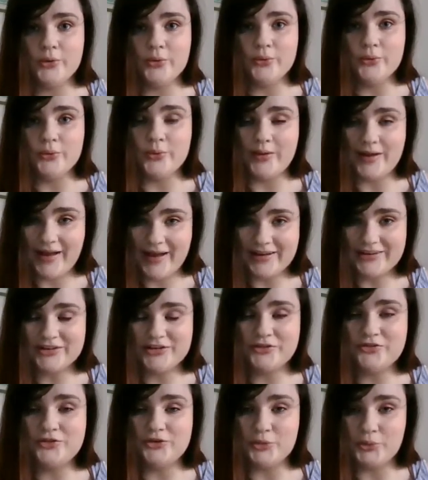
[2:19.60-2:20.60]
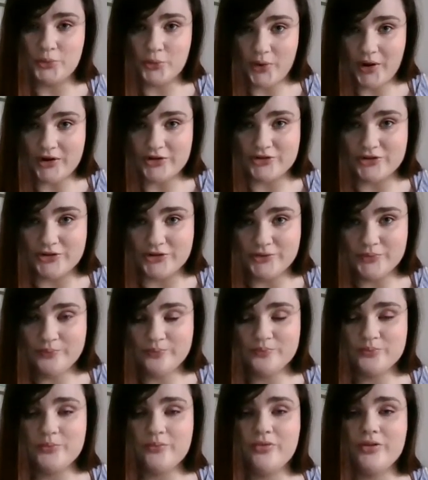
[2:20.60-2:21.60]
Reactive depression
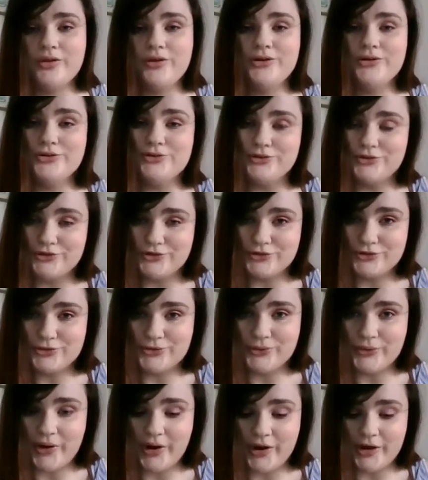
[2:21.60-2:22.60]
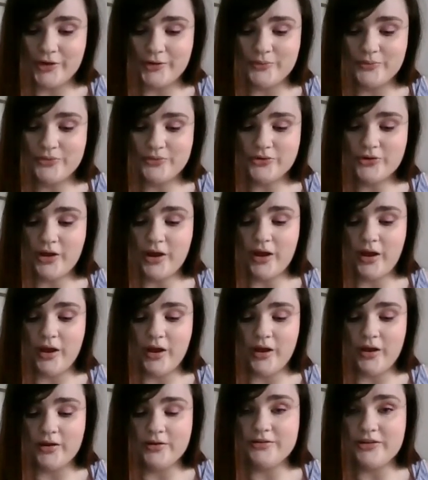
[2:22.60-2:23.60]
describes
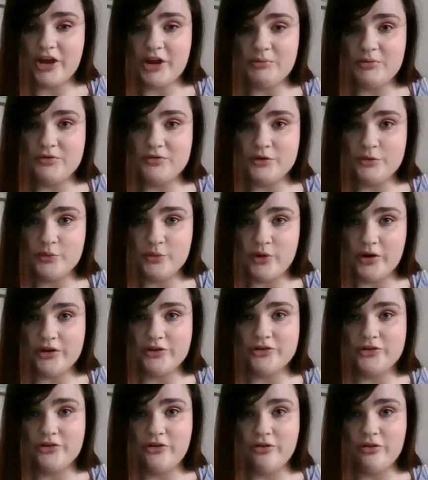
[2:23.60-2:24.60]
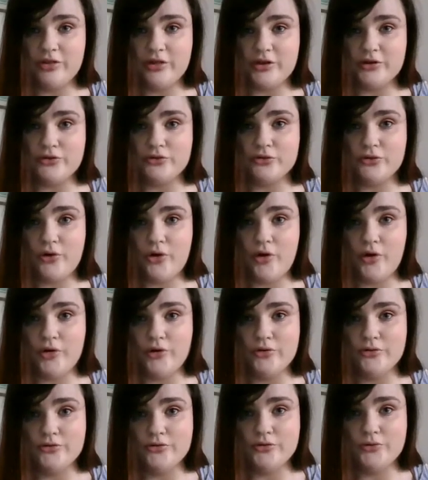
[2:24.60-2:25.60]
a type of depression that is
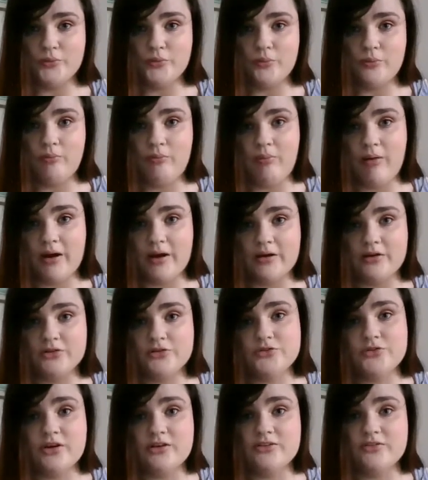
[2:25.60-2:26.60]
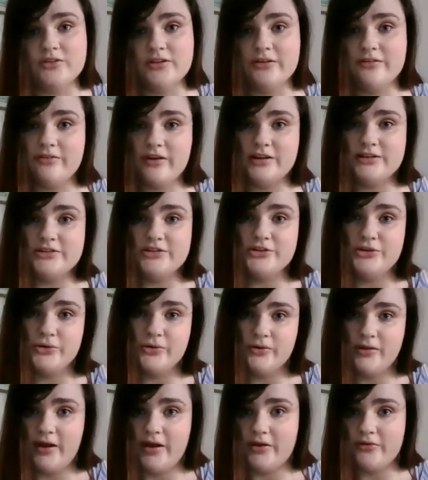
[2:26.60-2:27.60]
caused by stressful events in your
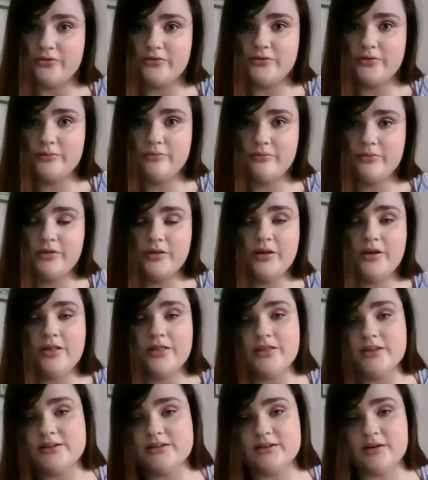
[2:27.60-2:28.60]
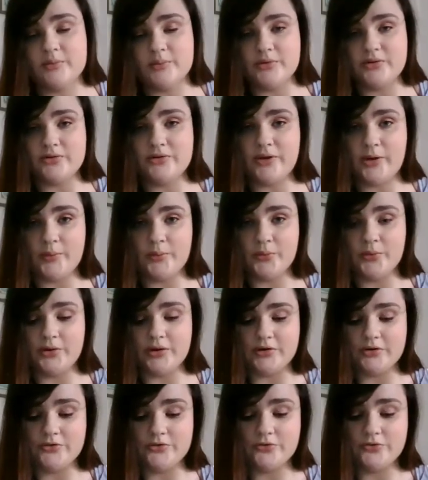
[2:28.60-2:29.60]
life. This can be
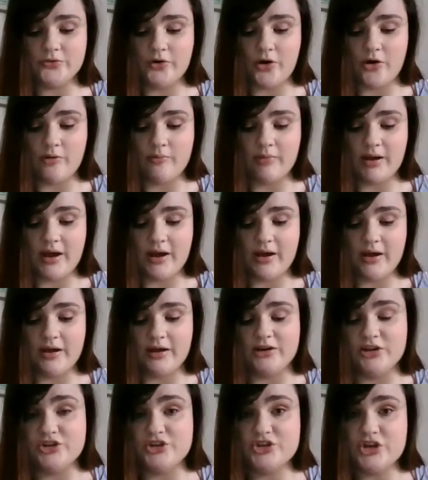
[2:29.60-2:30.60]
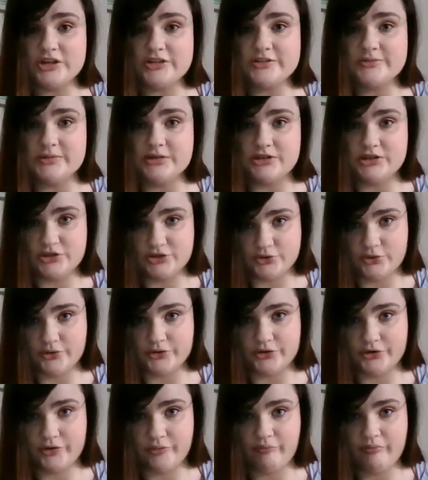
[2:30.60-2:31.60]
separated from an adjustment
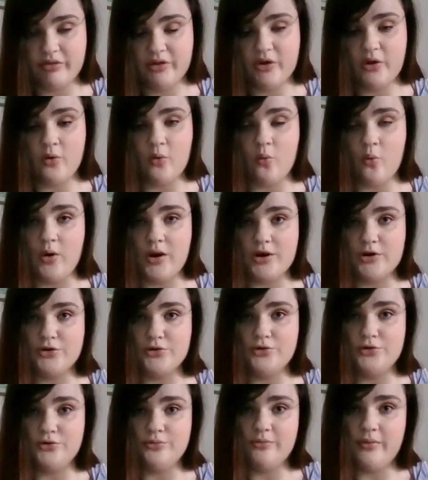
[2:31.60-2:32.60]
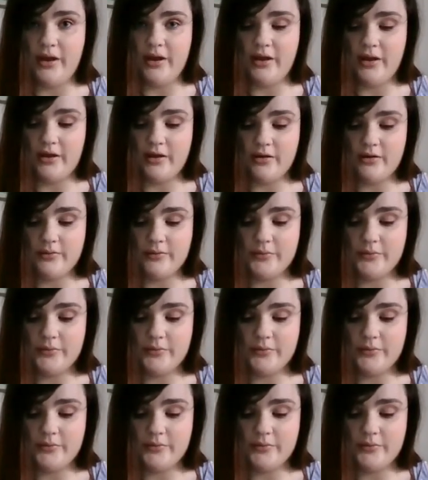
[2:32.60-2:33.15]
disorder, where you may